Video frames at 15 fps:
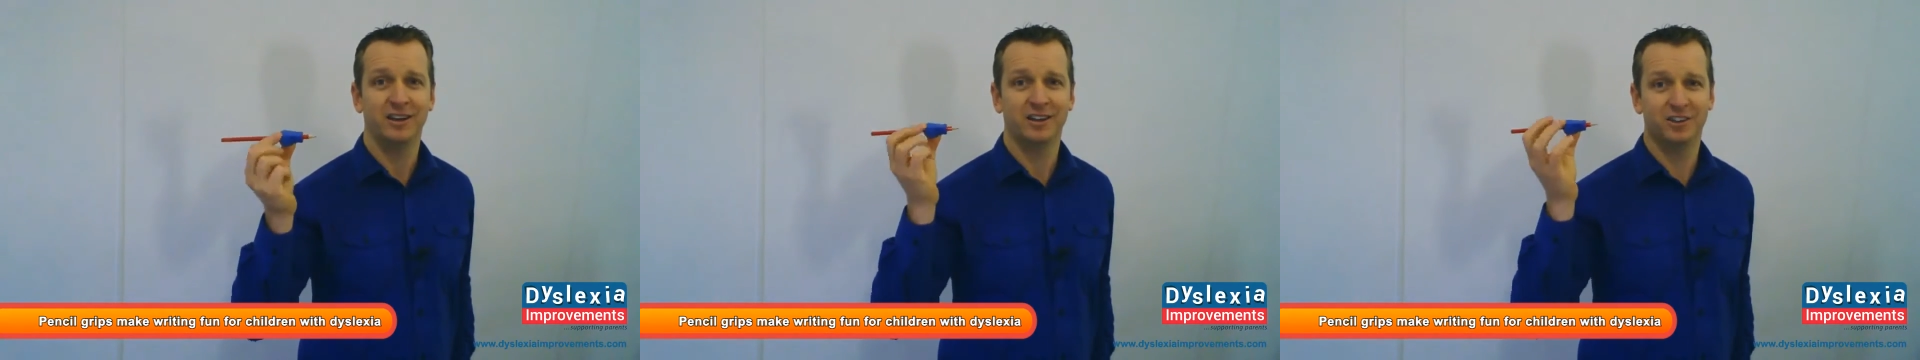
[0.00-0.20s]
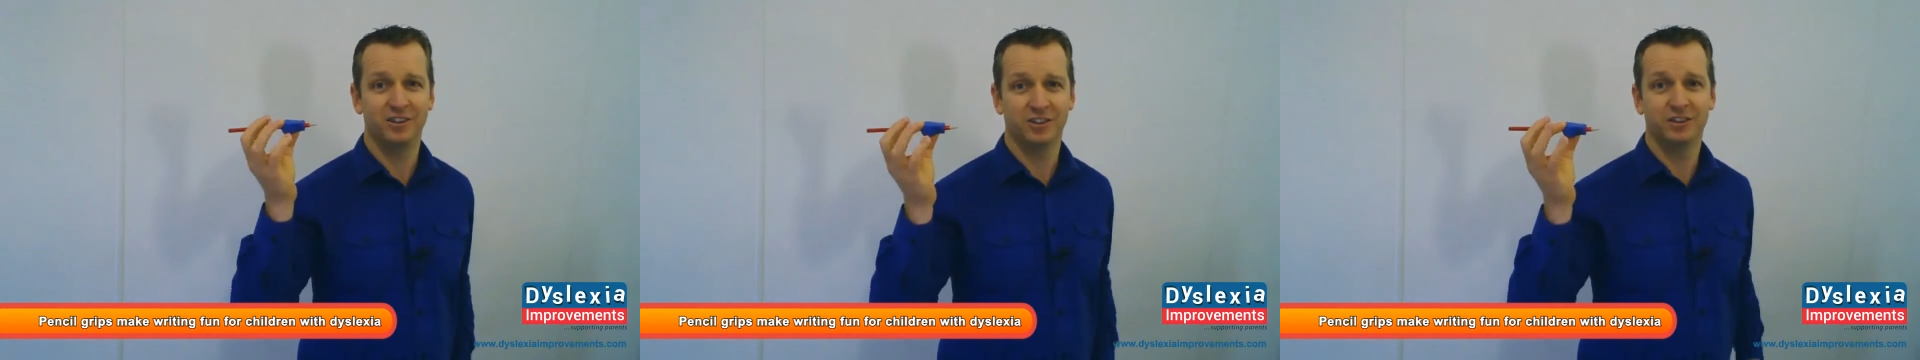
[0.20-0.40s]

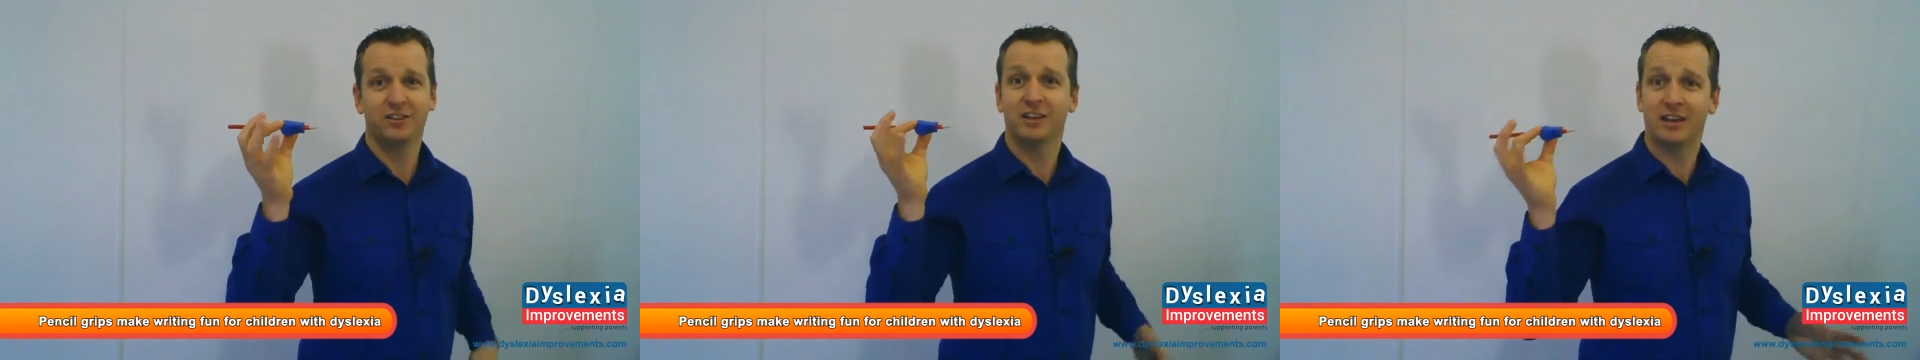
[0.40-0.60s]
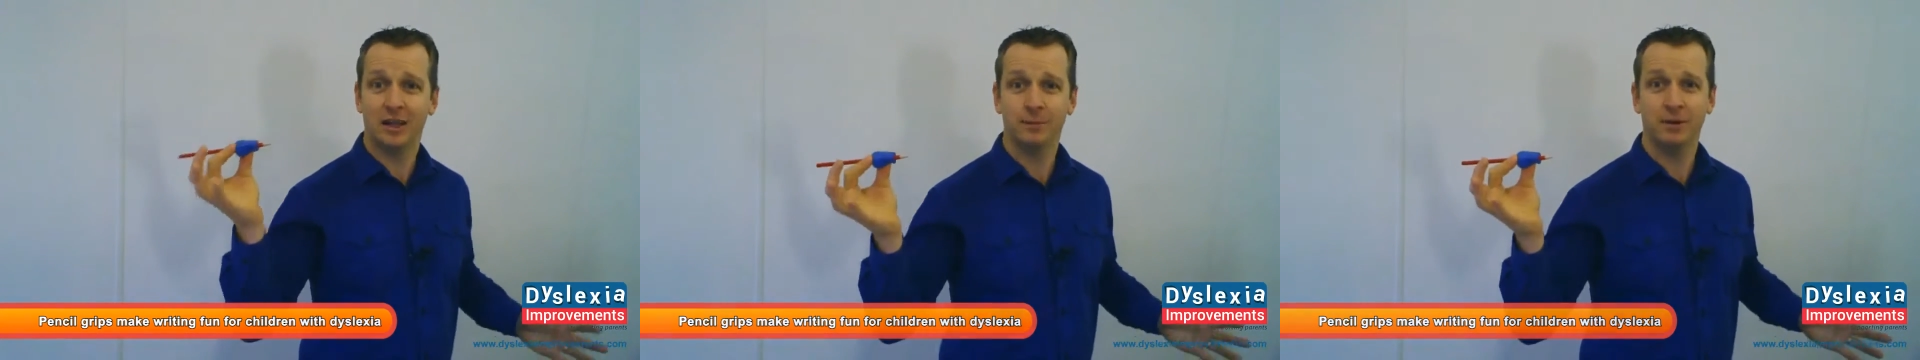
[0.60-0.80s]
It's just
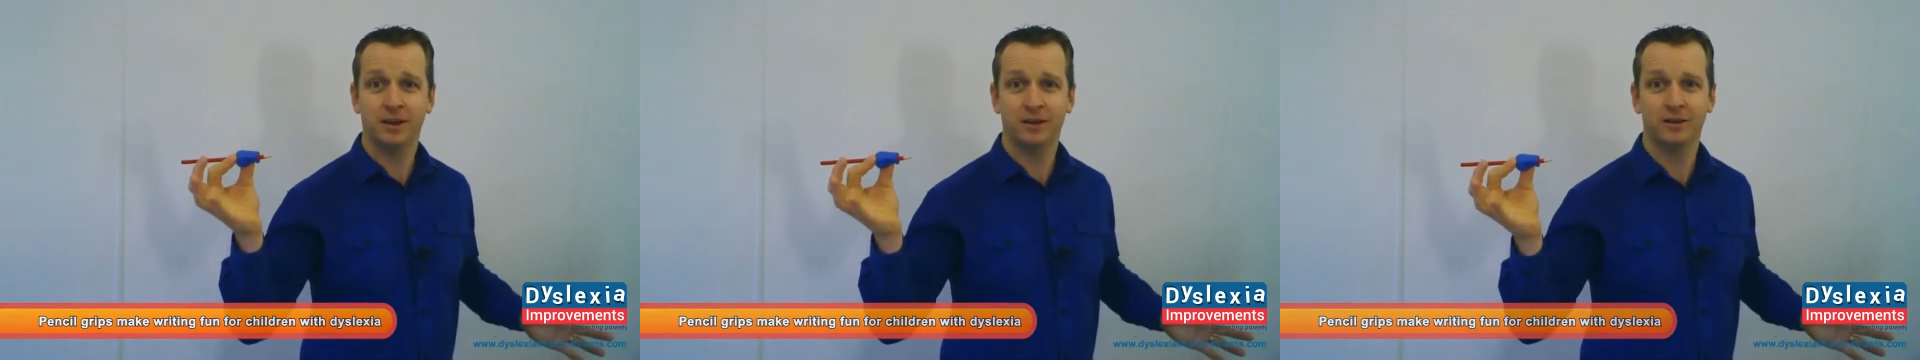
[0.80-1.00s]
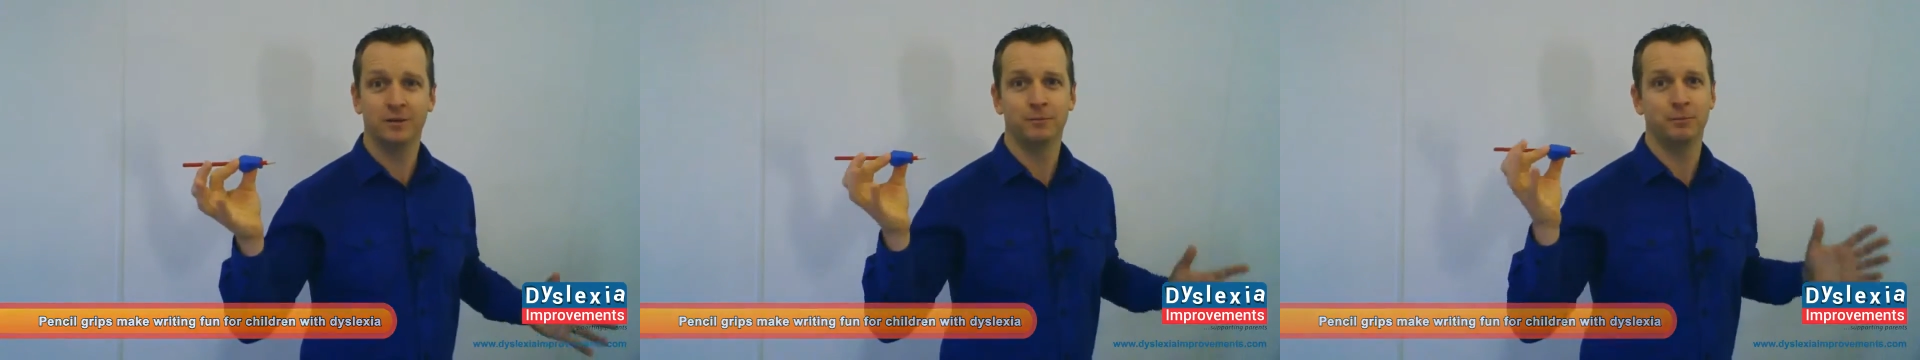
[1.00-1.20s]
a
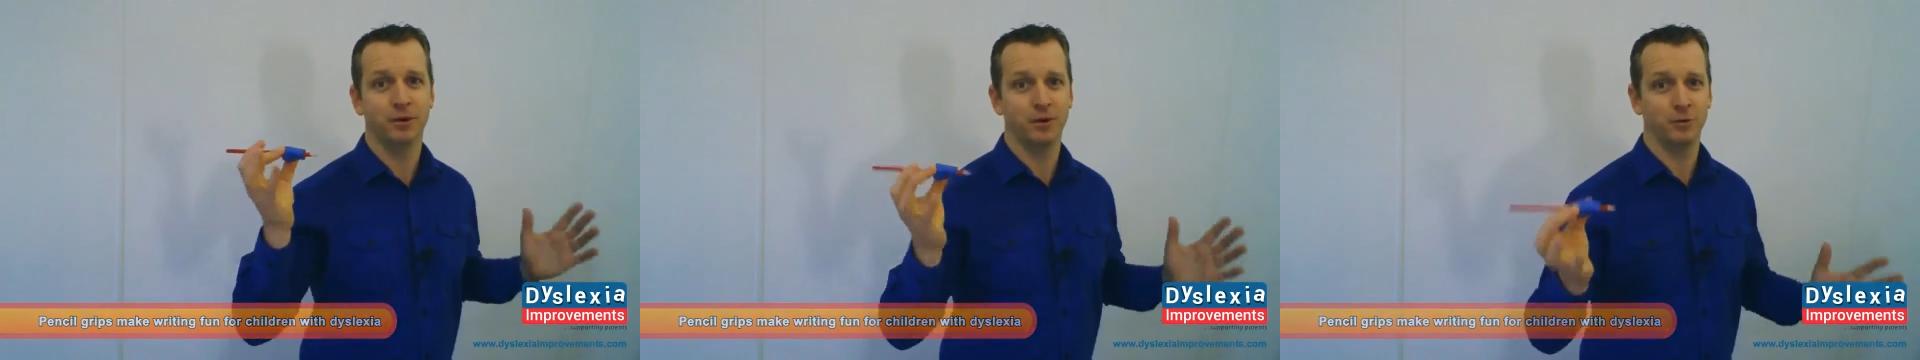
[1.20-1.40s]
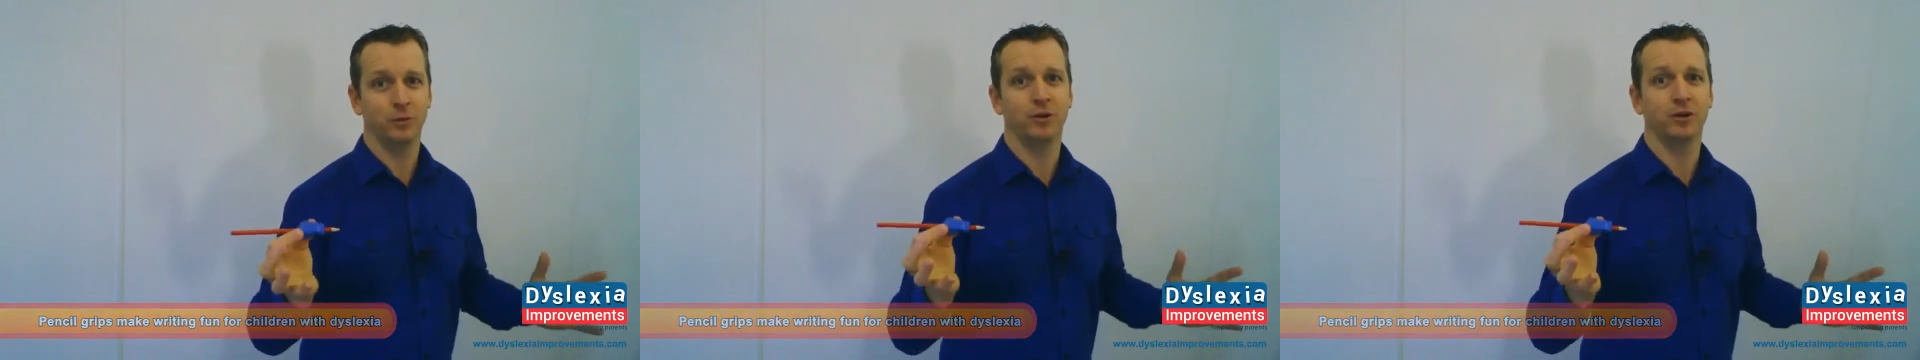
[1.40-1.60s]
gimmick, but
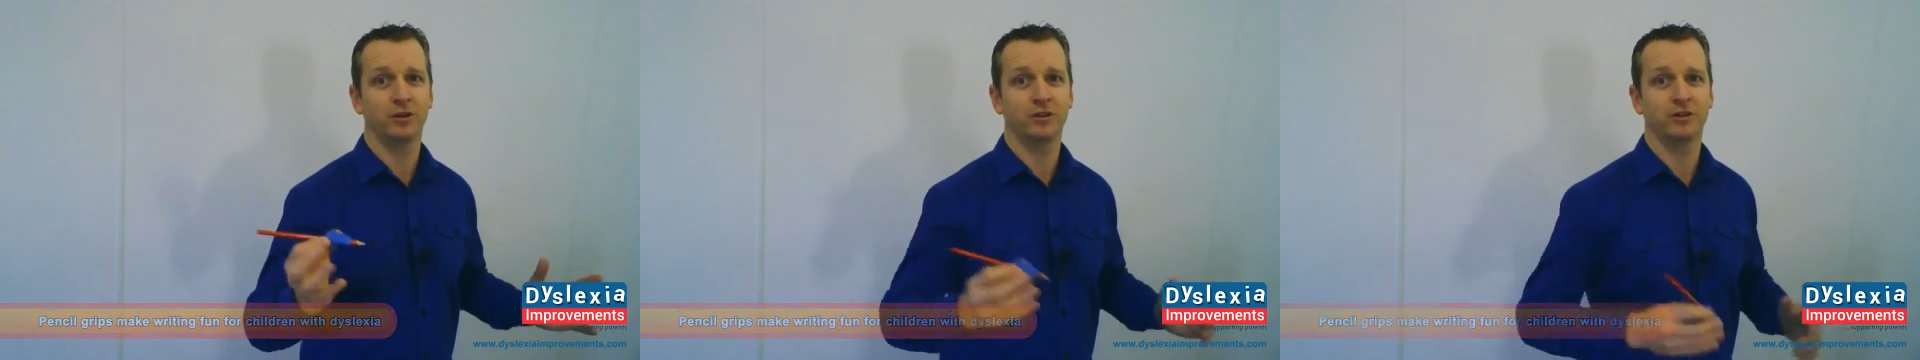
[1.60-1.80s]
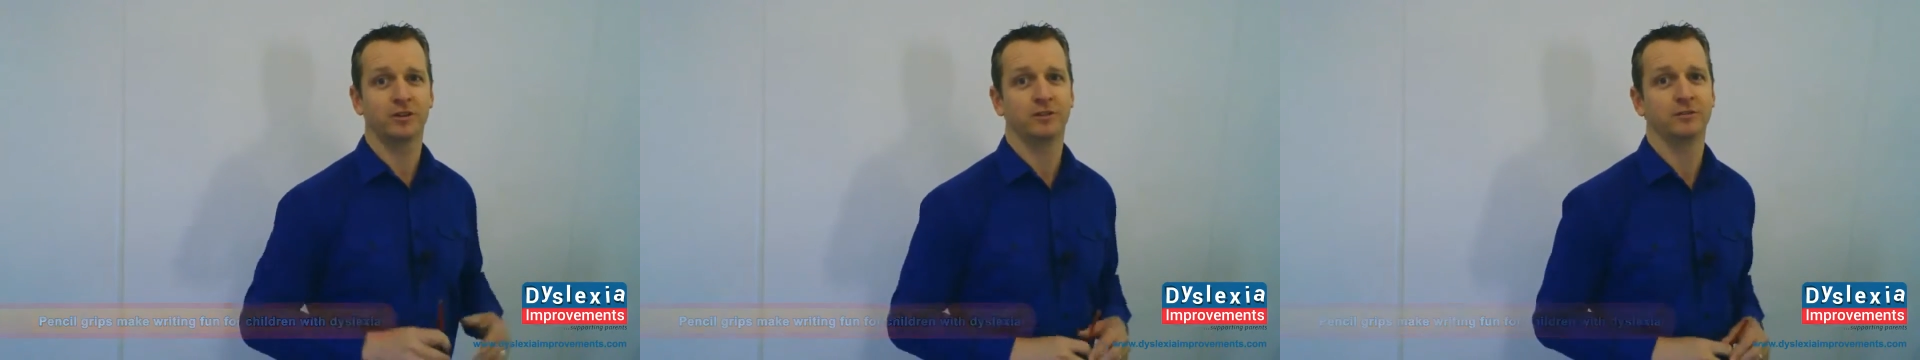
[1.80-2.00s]
it
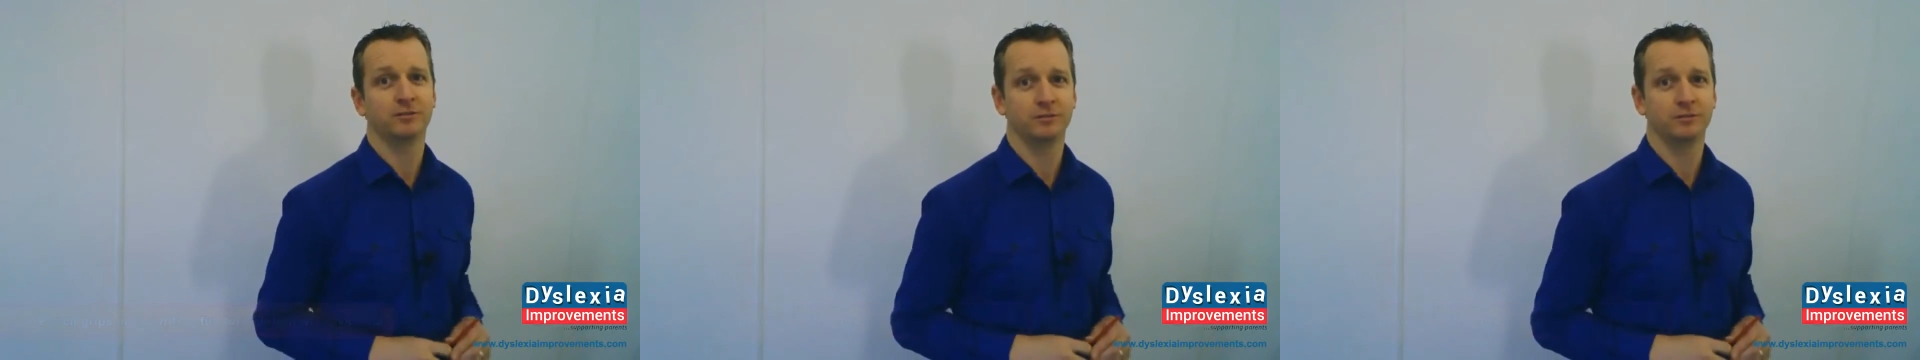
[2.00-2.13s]
works.